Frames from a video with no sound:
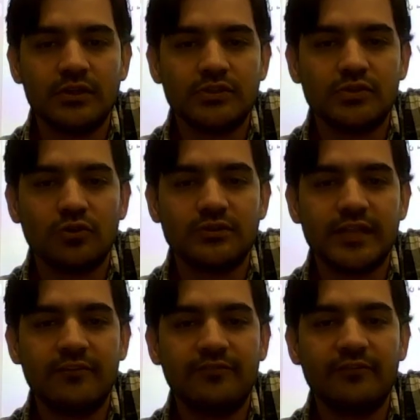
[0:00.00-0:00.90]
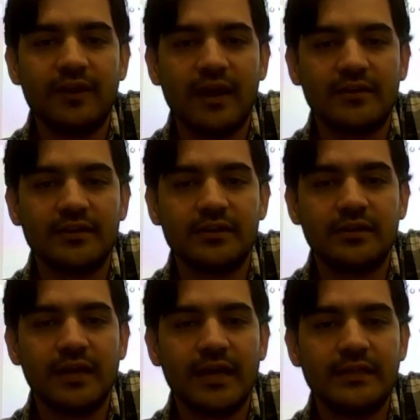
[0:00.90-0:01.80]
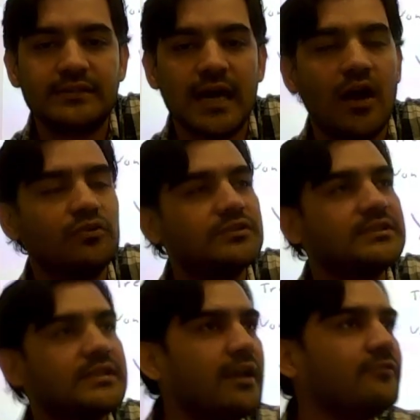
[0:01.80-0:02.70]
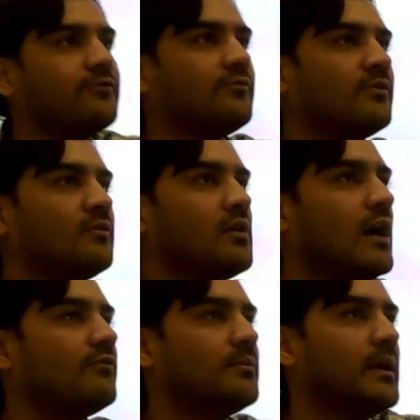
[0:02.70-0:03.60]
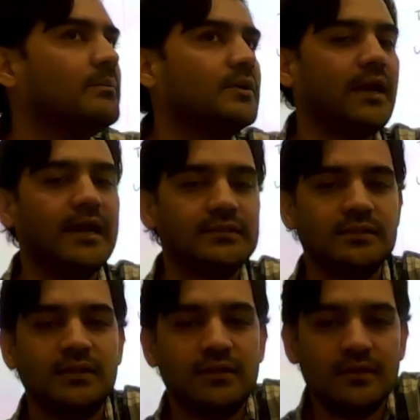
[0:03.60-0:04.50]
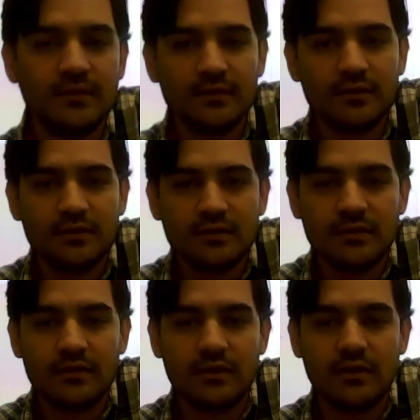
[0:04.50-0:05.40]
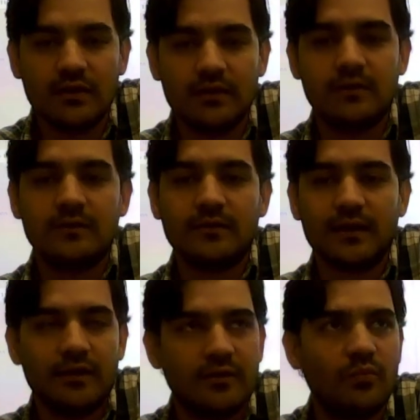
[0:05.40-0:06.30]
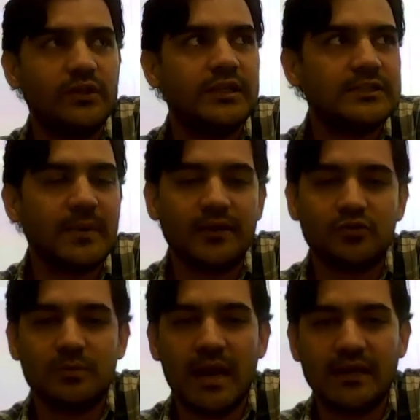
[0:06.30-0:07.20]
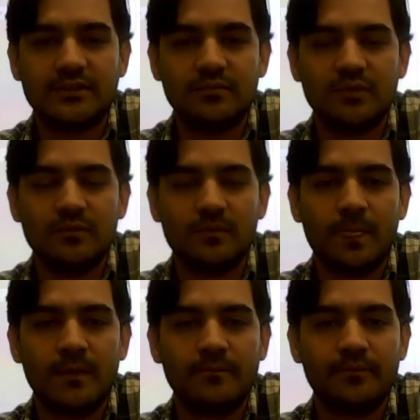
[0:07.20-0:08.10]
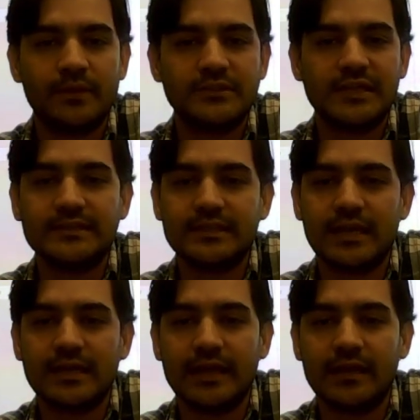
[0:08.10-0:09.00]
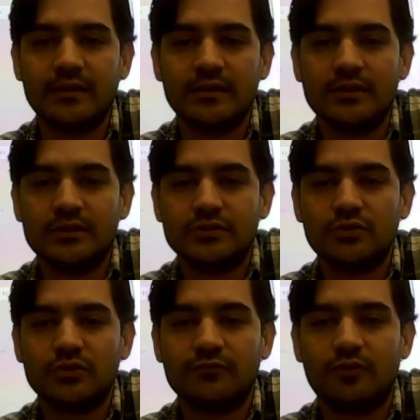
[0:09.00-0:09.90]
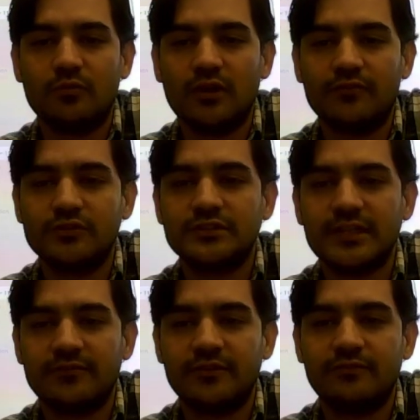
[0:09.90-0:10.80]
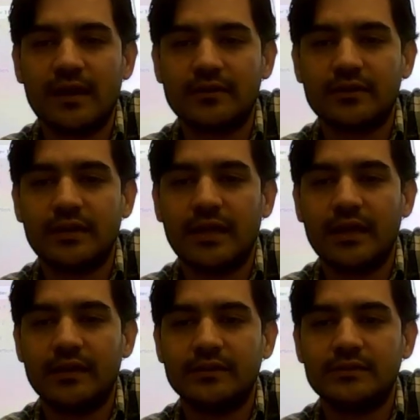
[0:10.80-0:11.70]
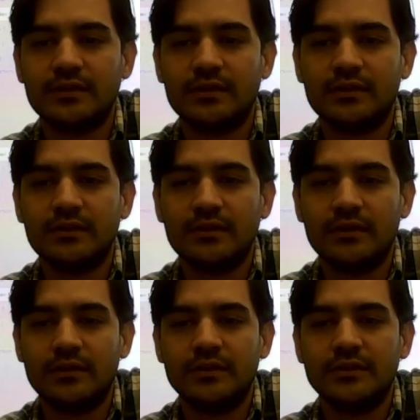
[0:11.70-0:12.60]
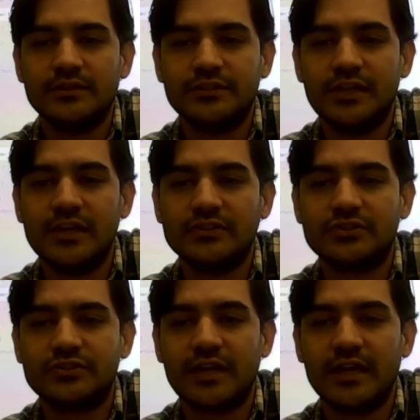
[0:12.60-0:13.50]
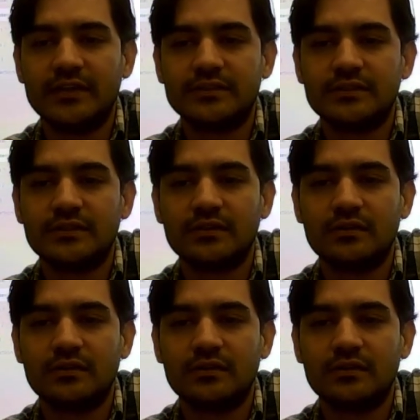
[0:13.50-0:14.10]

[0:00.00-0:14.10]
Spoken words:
So safety factor is how safe our member is uh, with respect to the maximum stress it can take. So the formula for safety factor is yield stress